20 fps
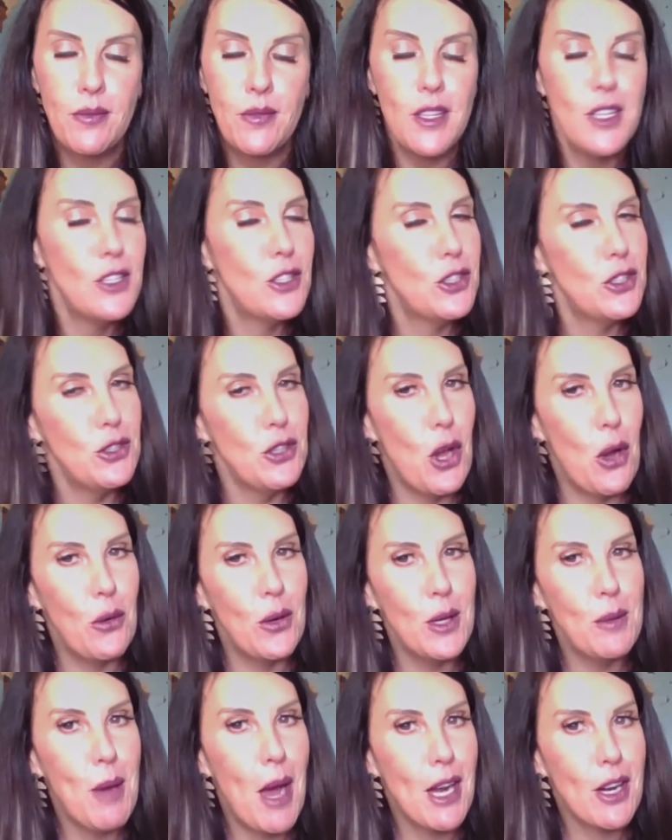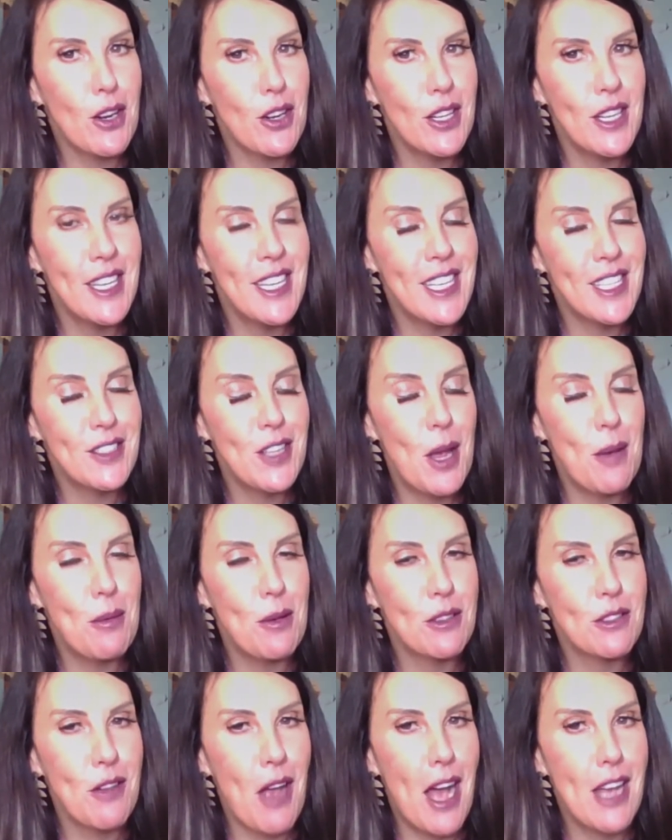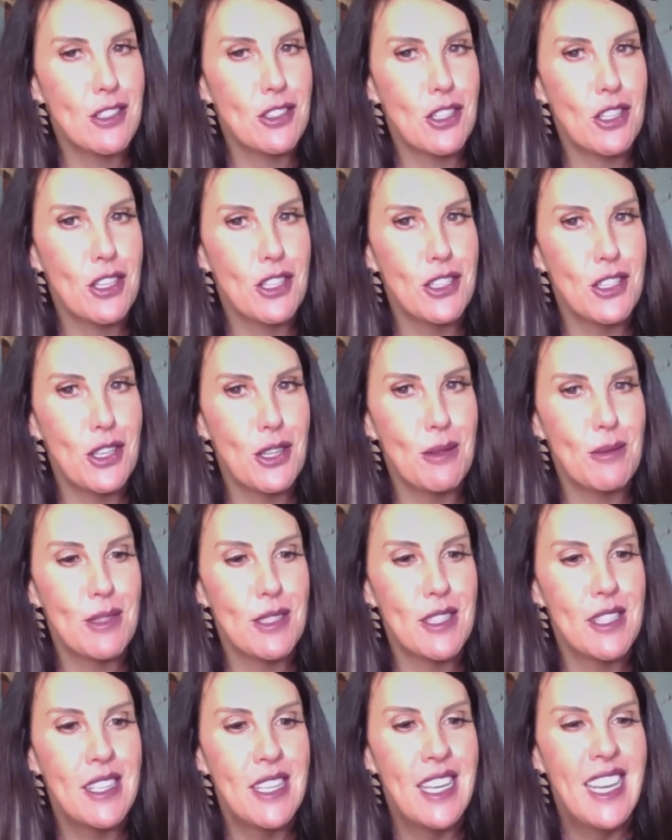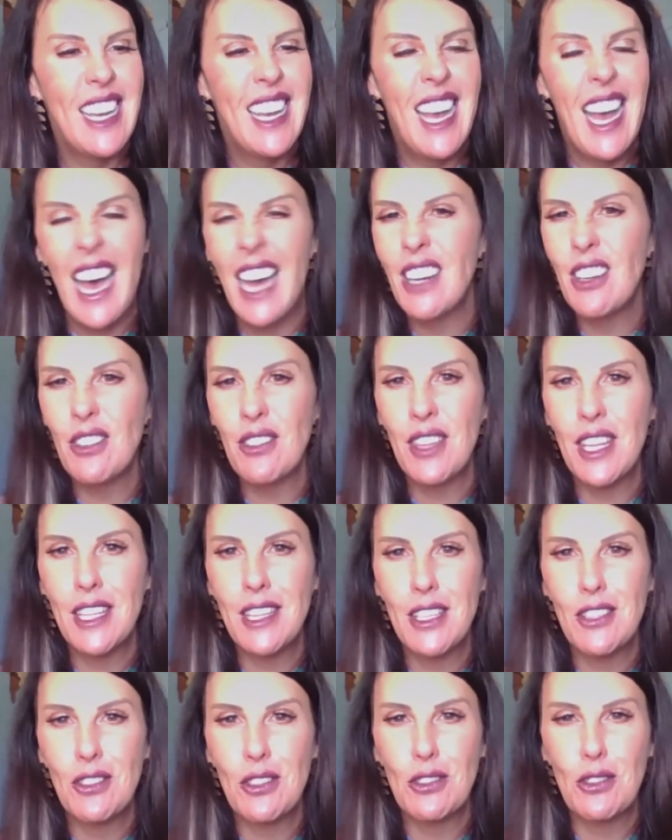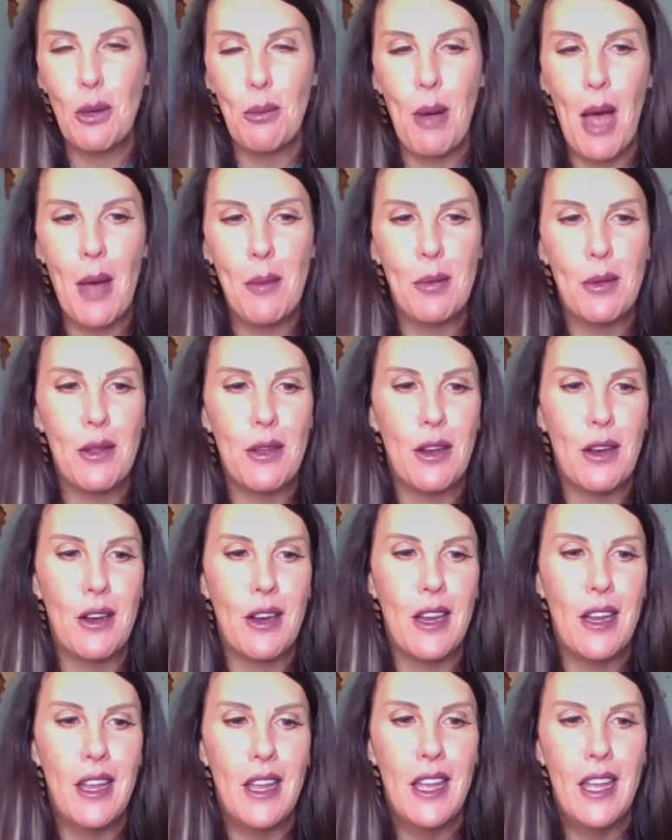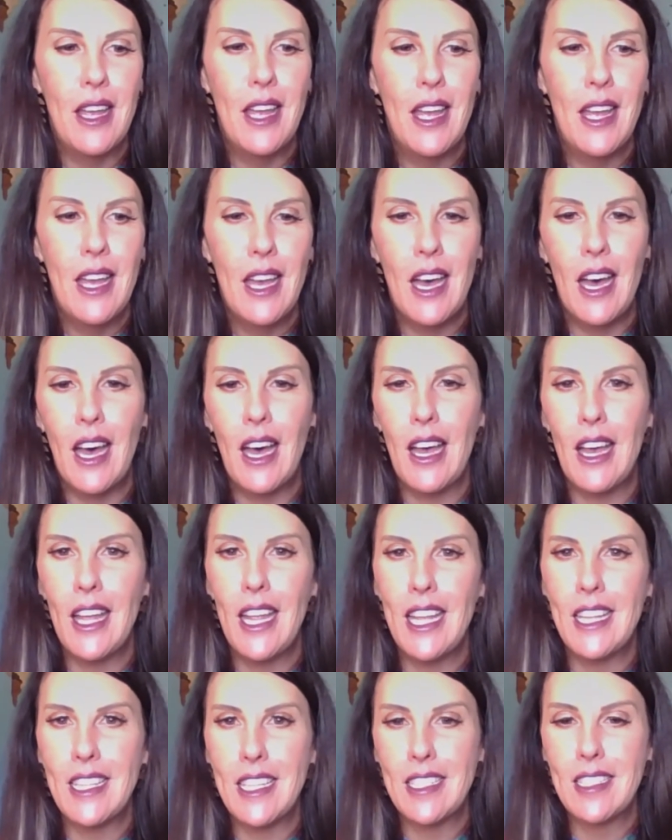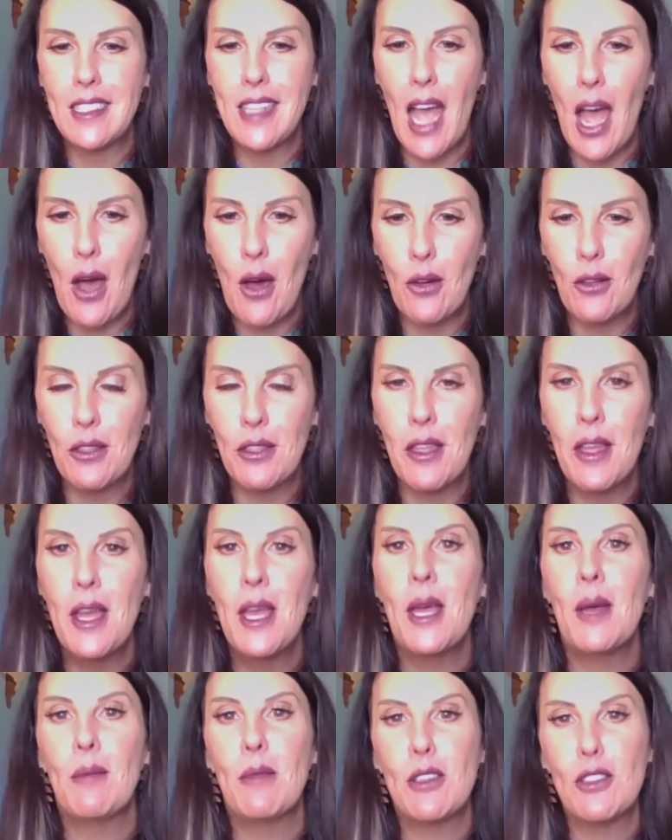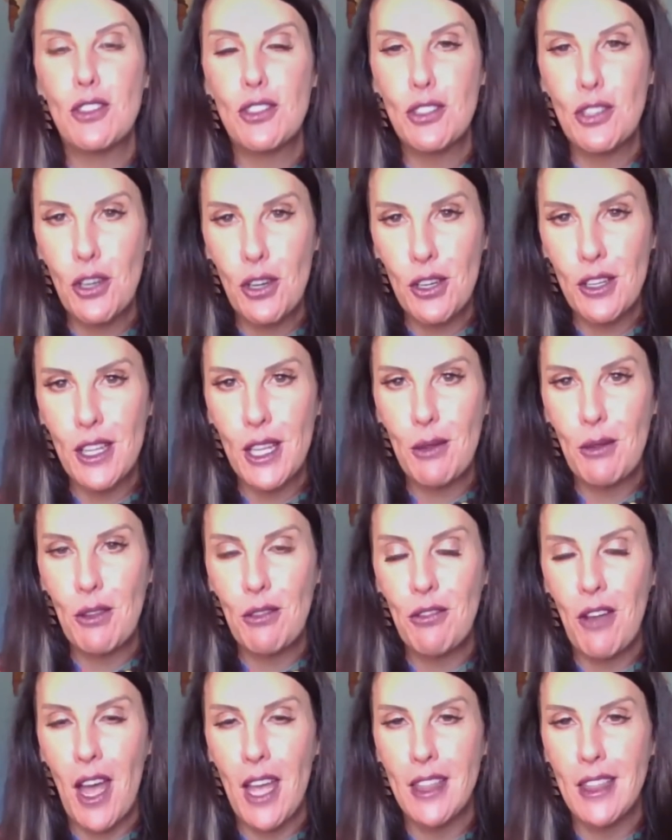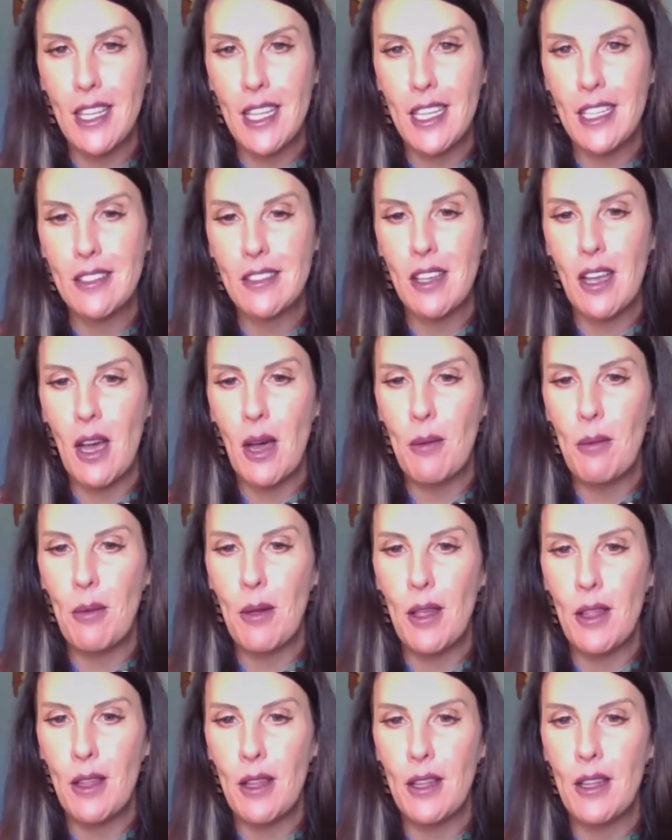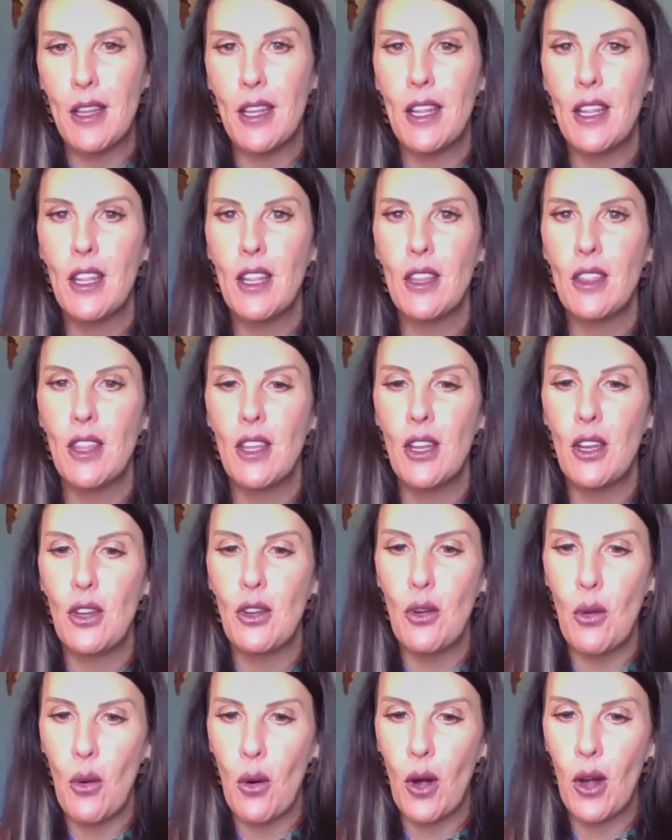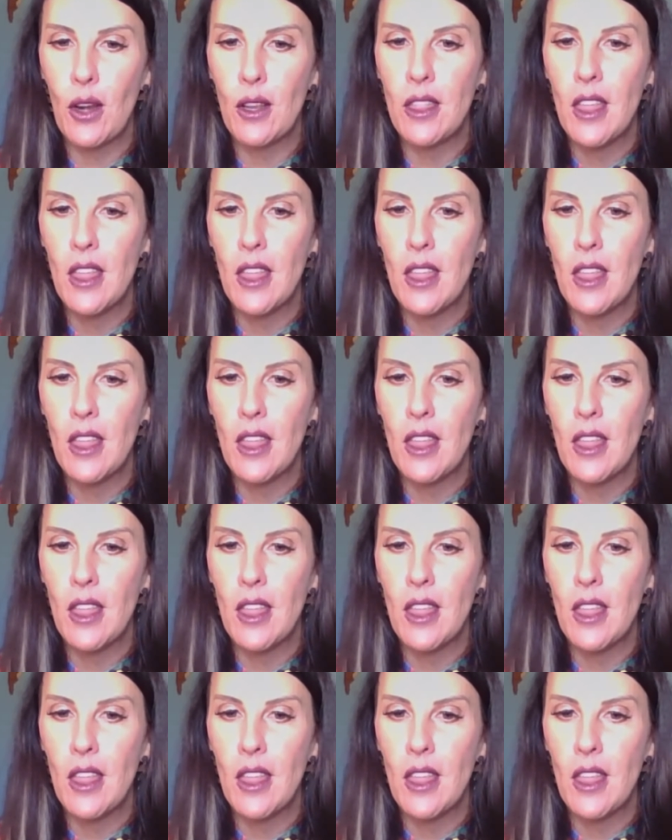Do you know any modern examples of ostracoderms? I don't think these are so popular in the South, but certainly we find these up in the North.